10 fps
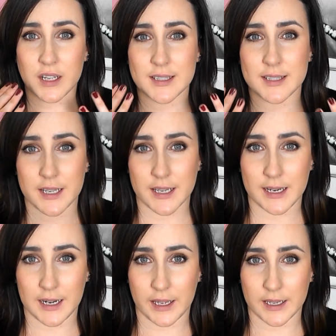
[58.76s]
sticky
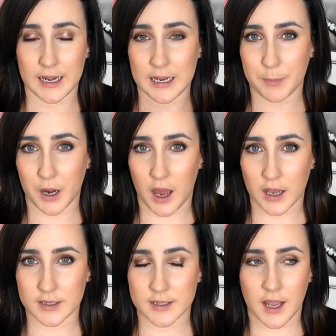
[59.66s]
like a lip
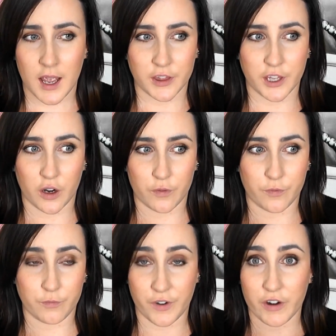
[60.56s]
gloss. They're
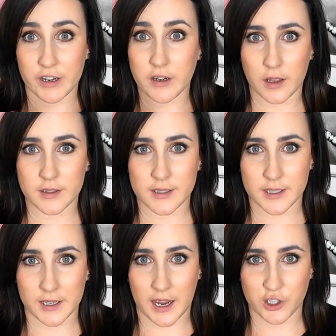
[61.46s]
very
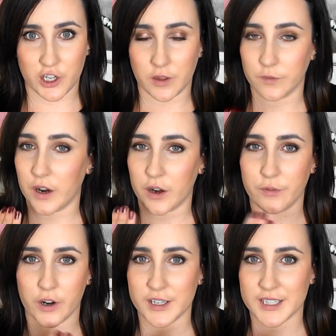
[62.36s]
non-sticky actually. They're very,
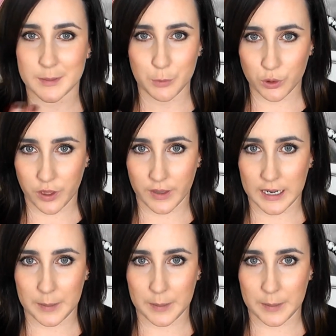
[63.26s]
very smooth on the